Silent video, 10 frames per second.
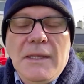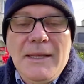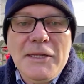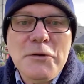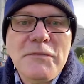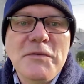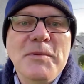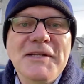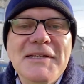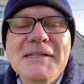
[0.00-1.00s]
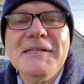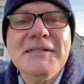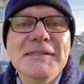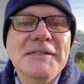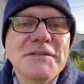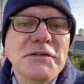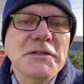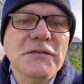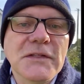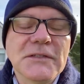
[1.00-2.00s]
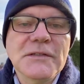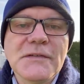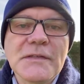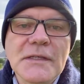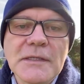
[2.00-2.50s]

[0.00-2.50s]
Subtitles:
Hello everybody in Street Feeders.